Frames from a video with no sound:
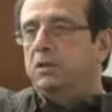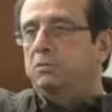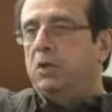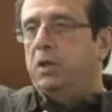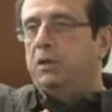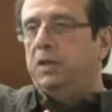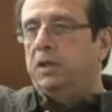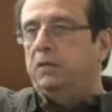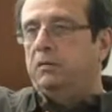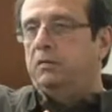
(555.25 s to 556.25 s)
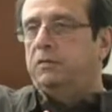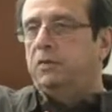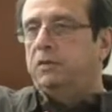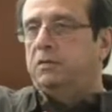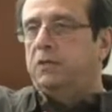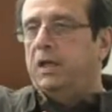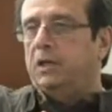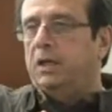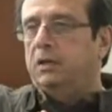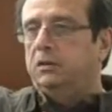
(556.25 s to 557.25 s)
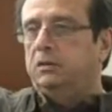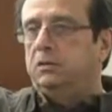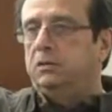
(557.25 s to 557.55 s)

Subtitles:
this work, they get first crack at it.